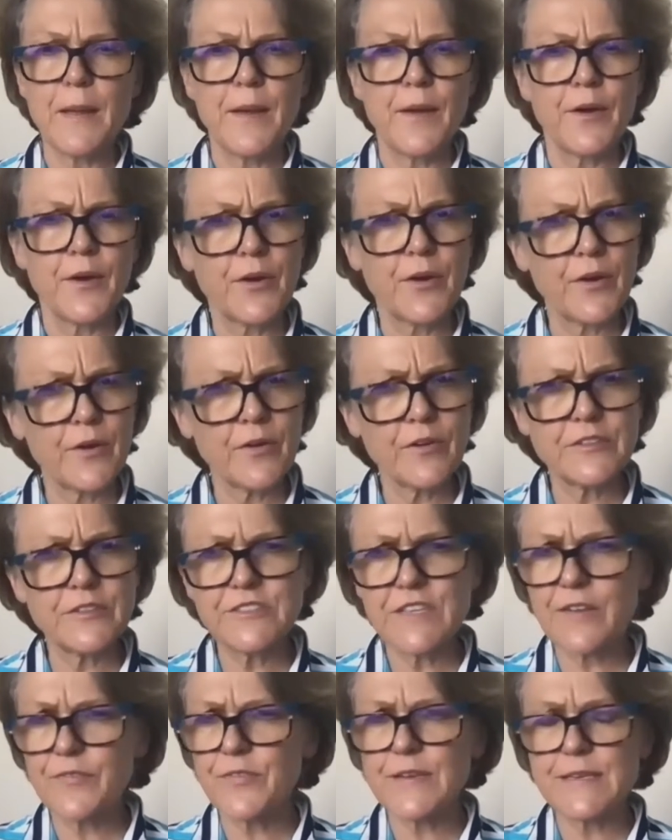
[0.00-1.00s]
heard
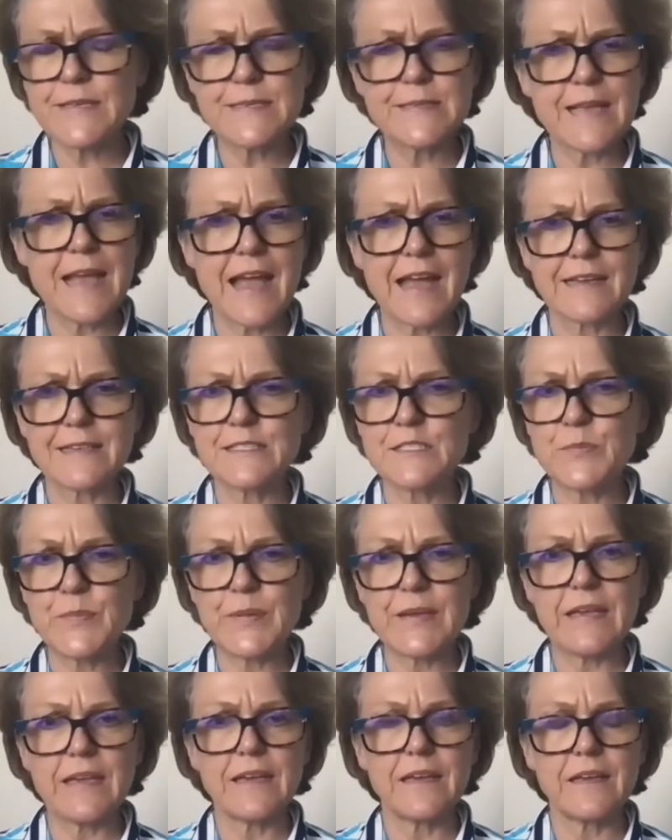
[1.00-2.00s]
Jeffrey Sachs
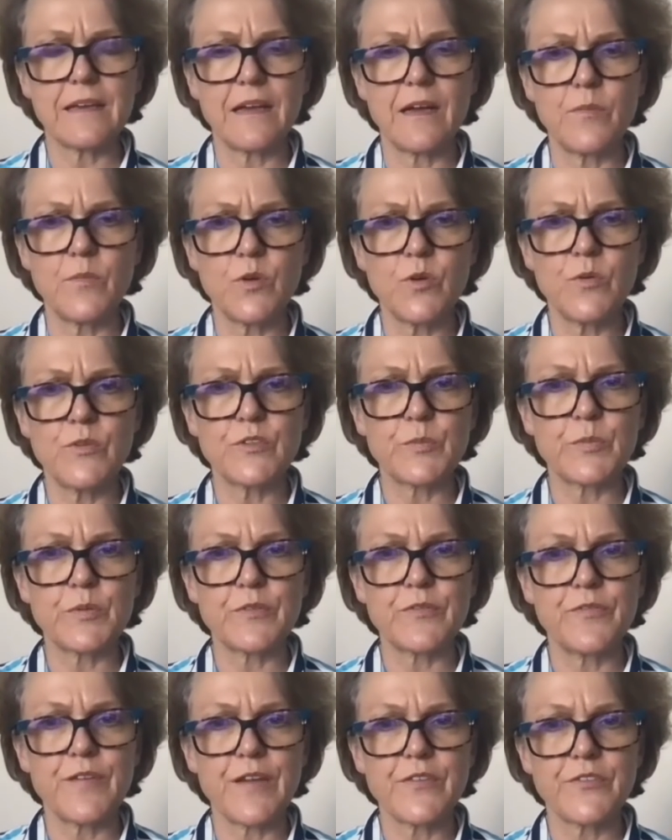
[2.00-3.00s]
speak, who is a
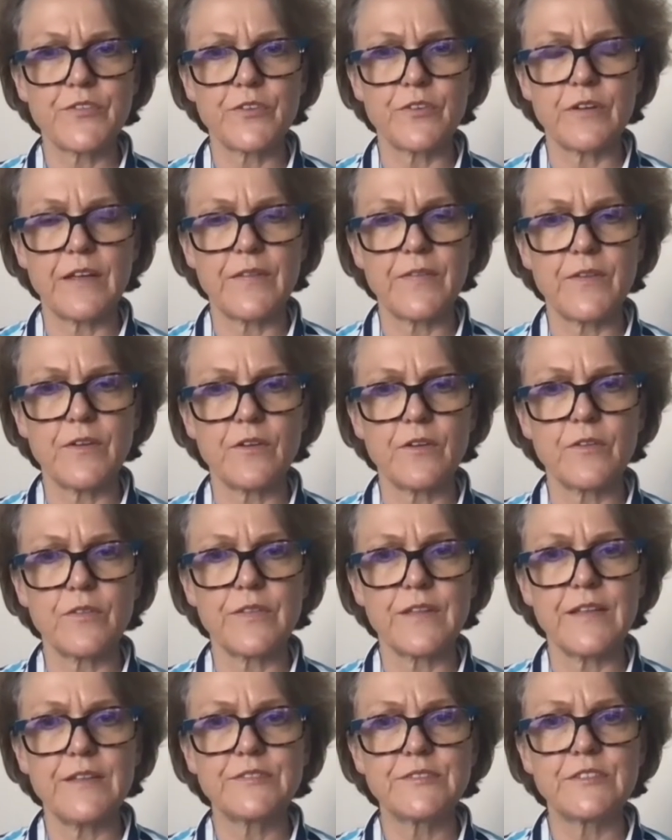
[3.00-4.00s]
professor at the
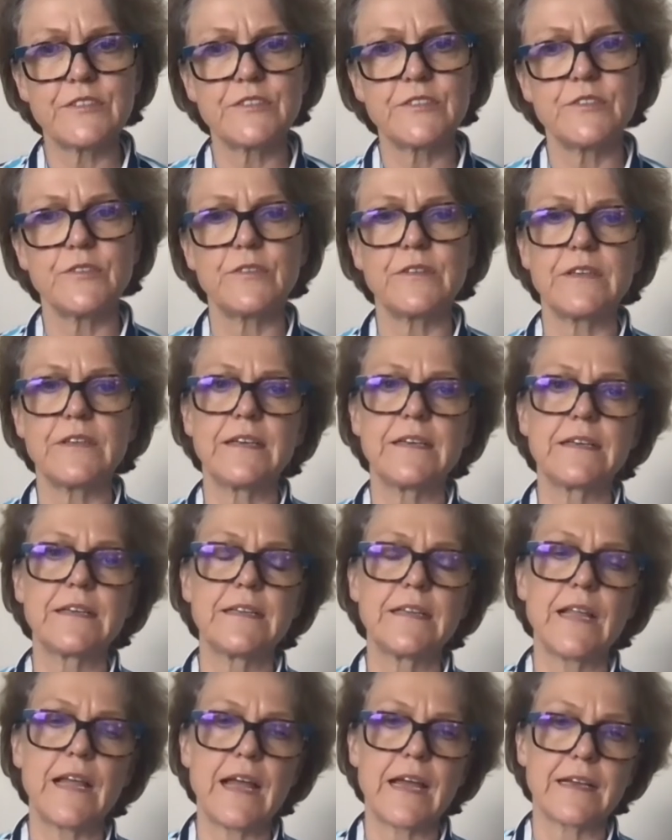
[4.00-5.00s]
Earth Institute
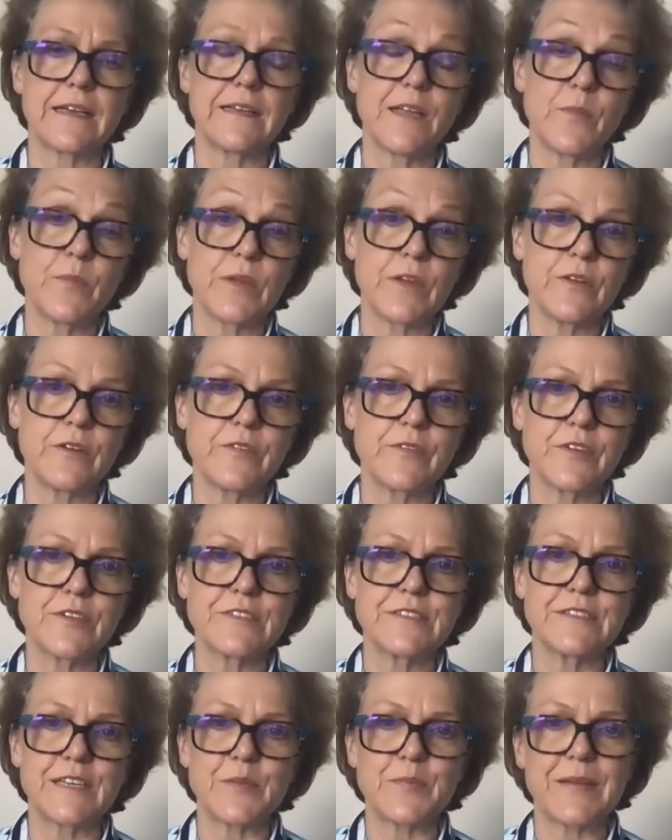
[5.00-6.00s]
at Columbia
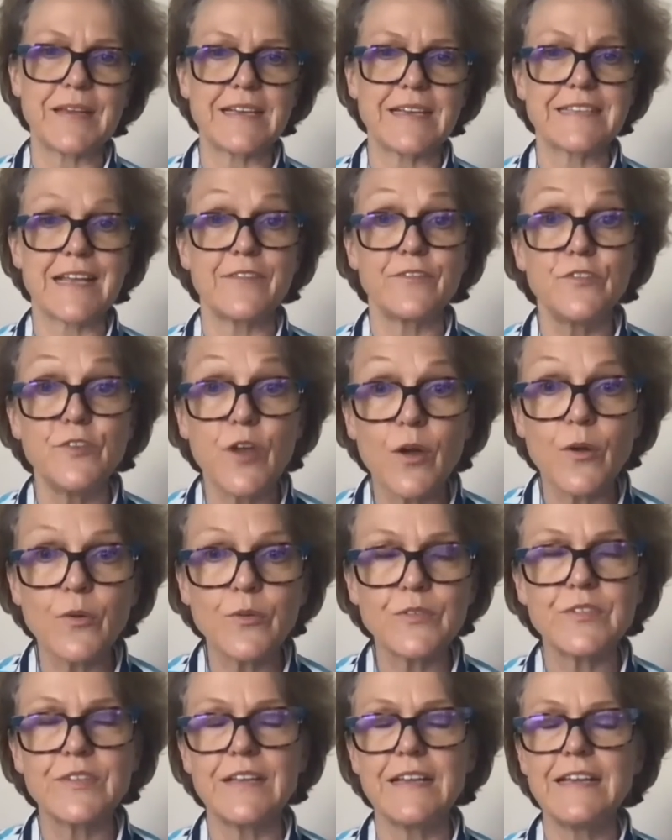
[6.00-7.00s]
University, because I have
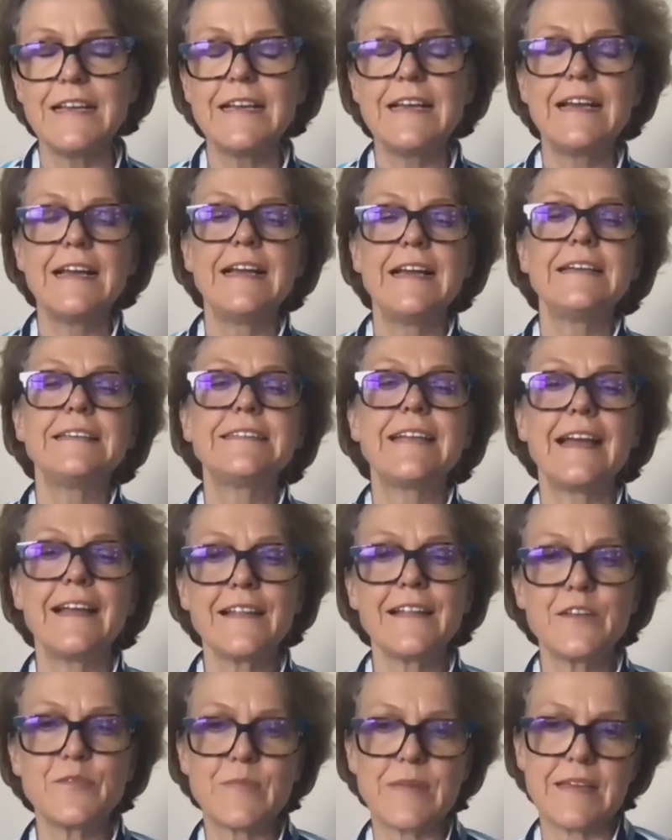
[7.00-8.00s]
notes
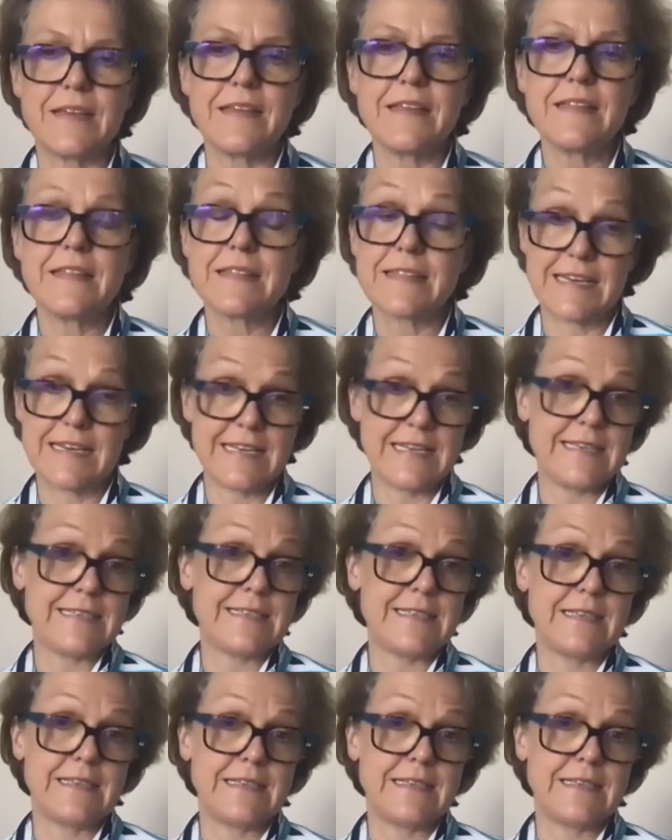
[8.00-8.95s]
telling me that he